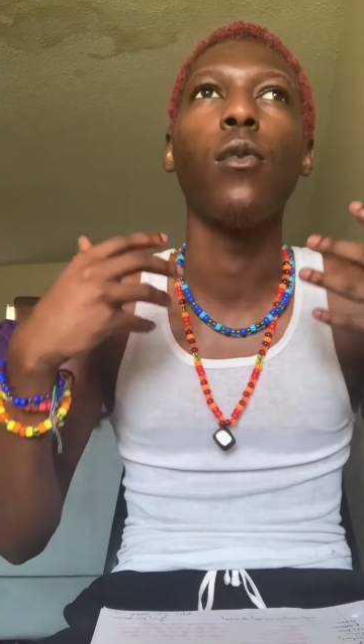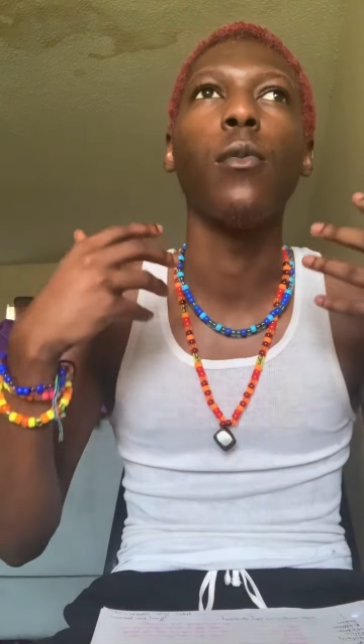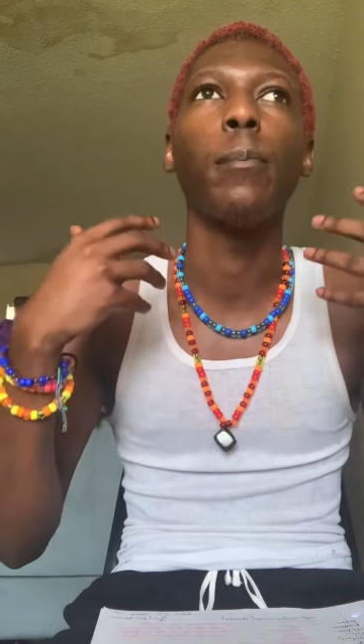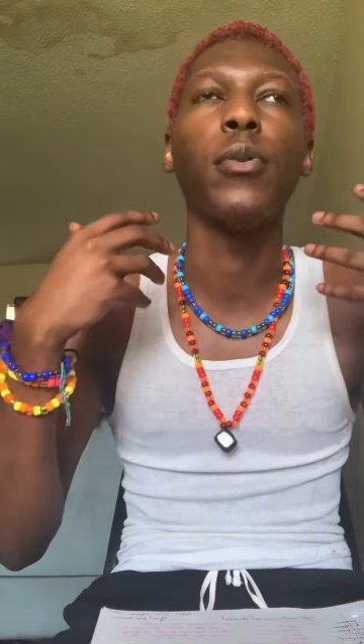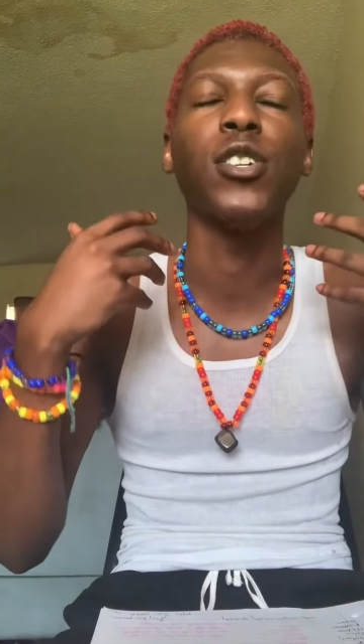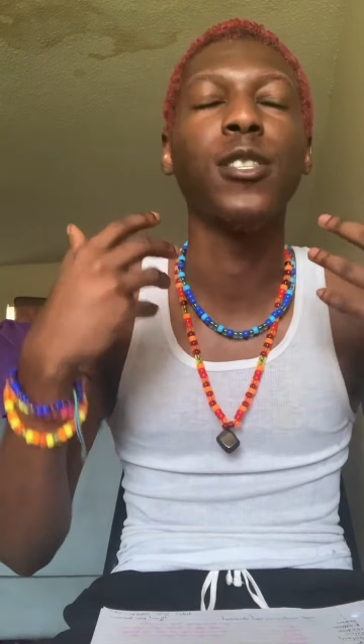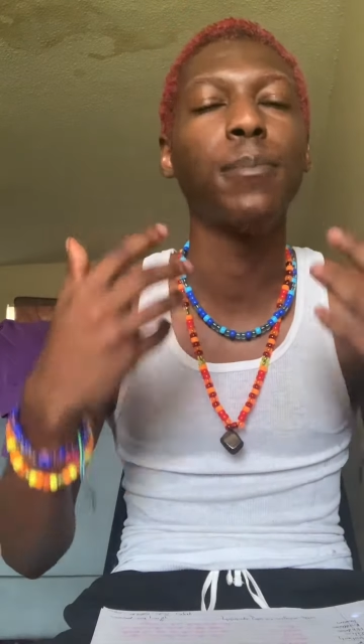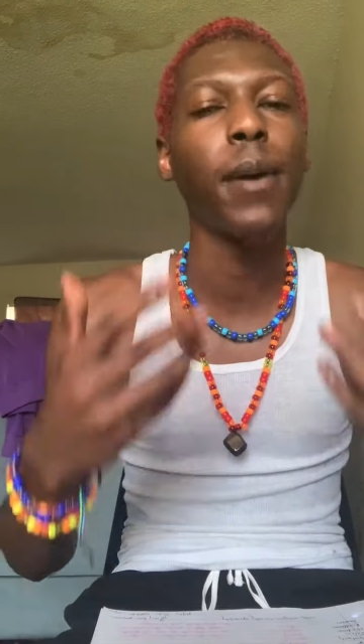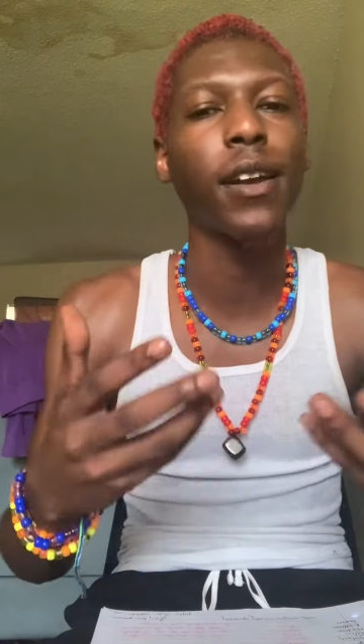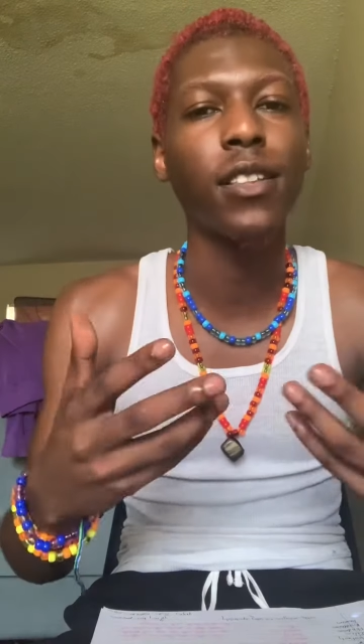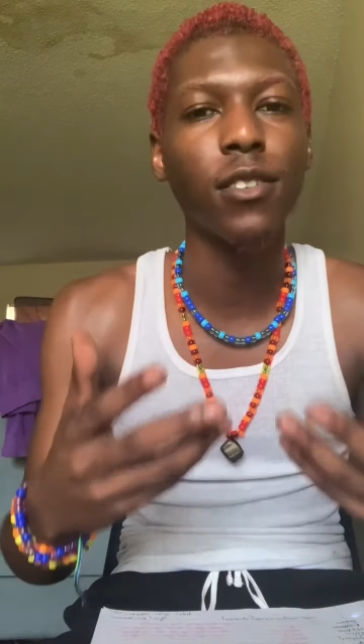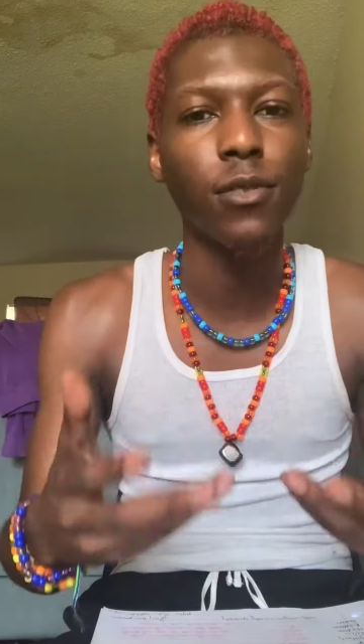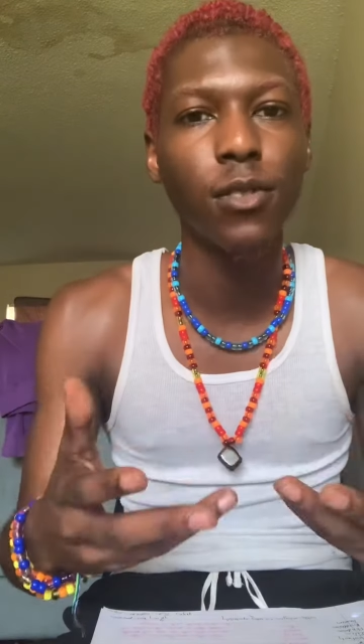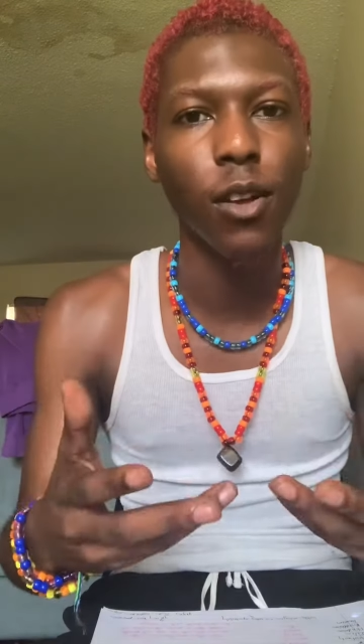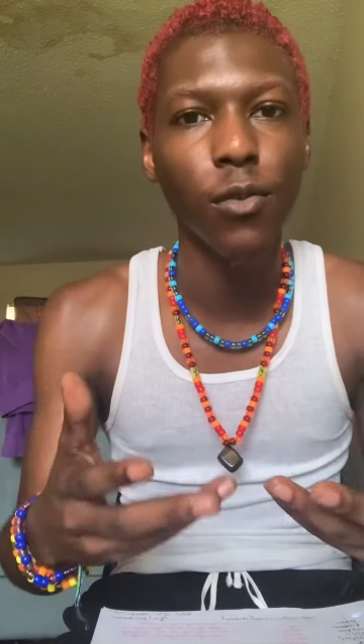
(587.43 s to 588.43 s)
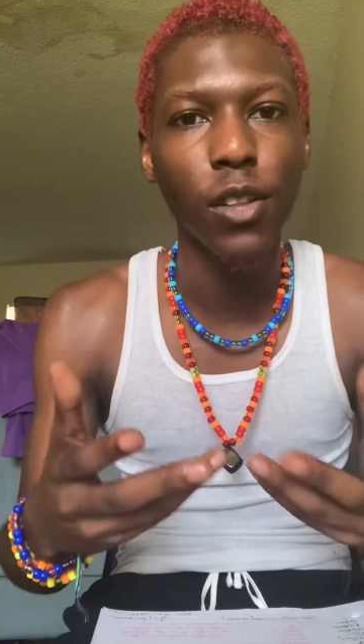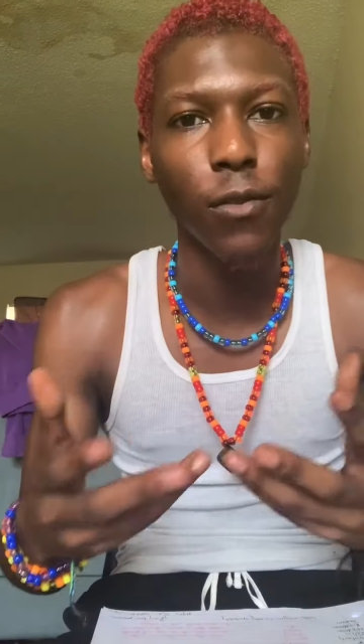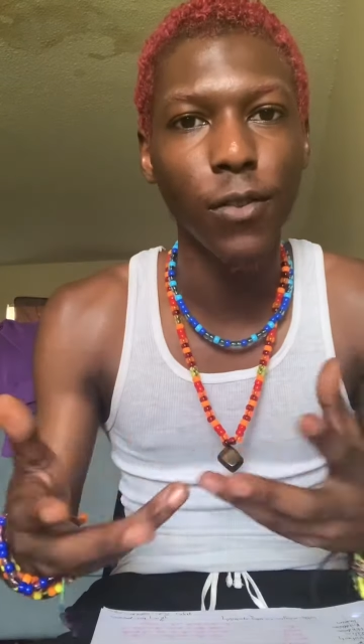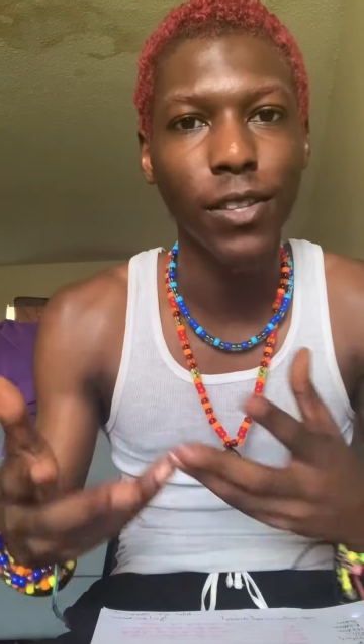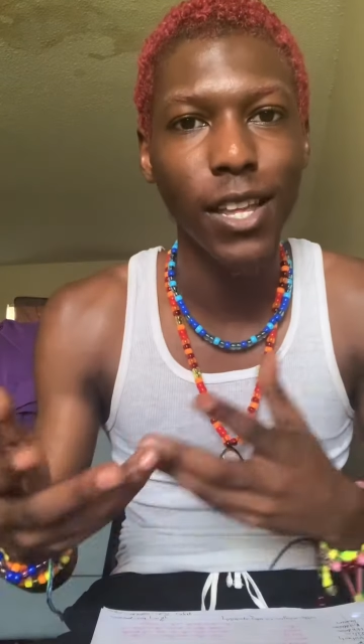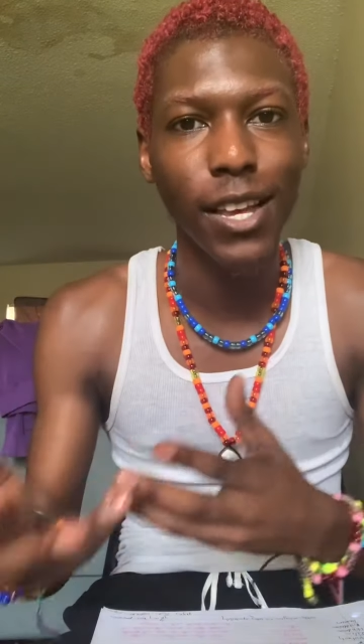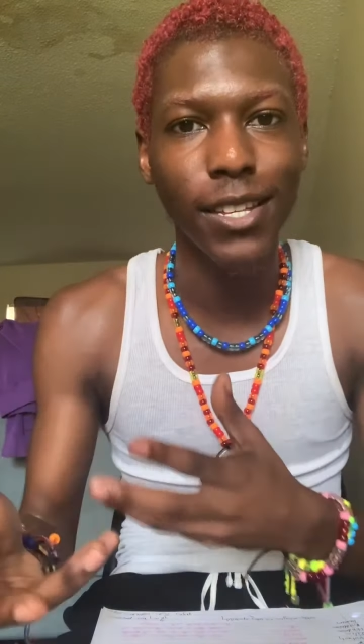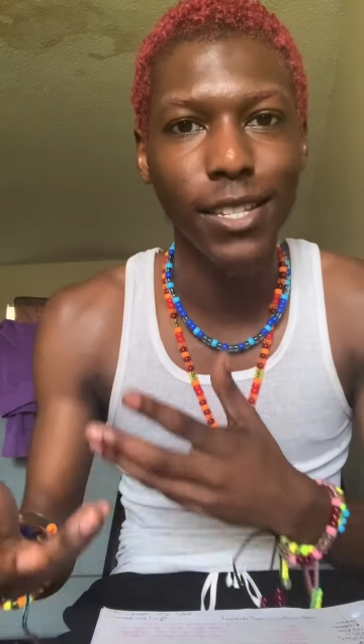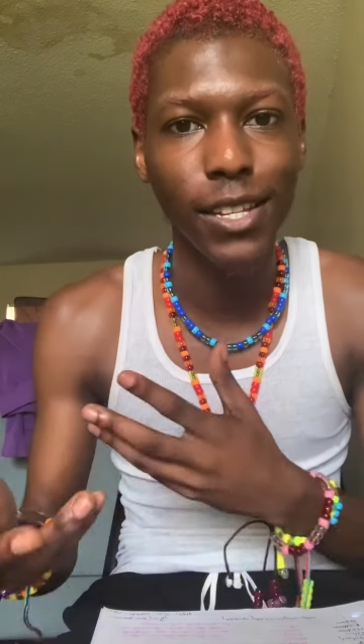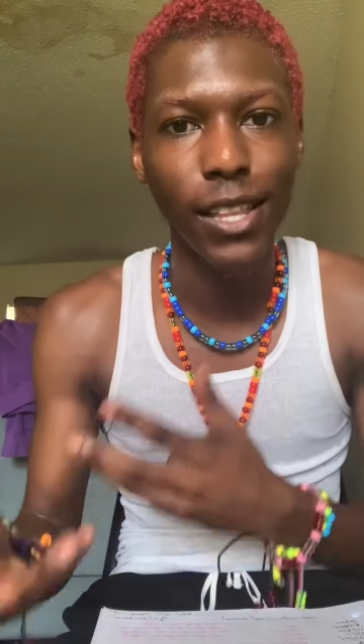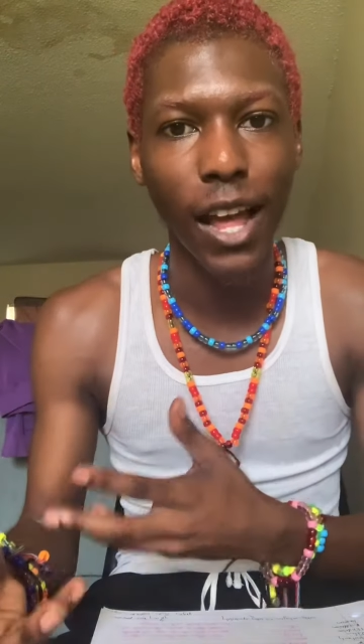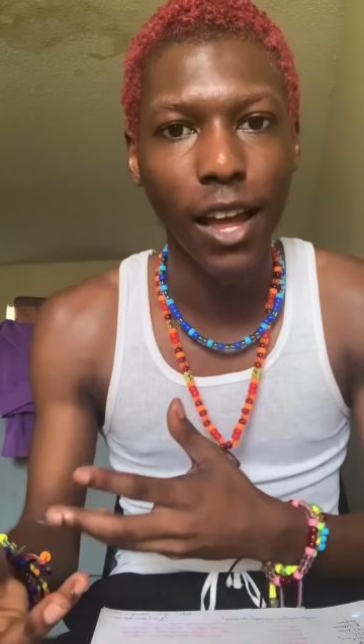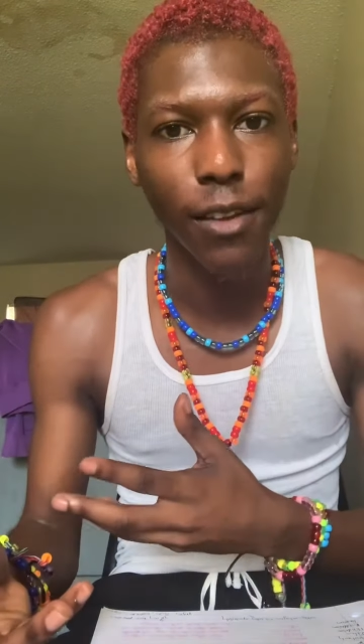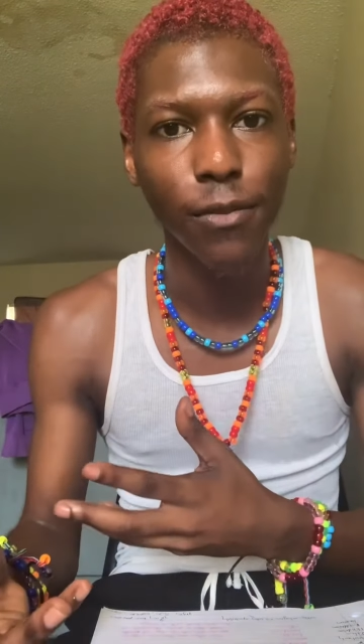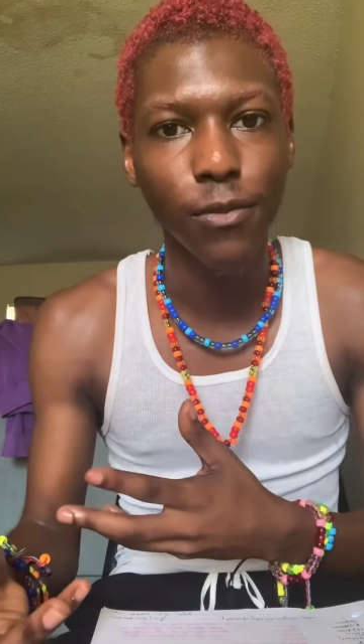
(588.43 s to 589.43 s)
perspectives on different things in
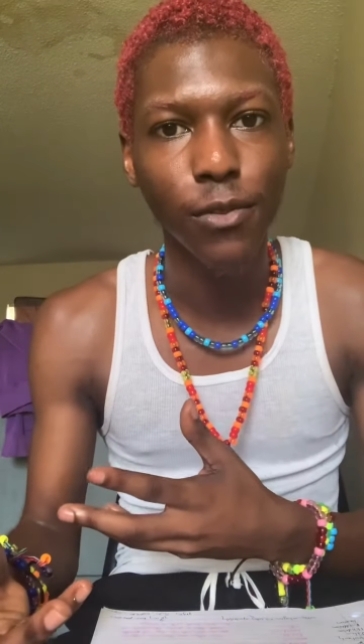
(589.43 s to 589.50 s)
life.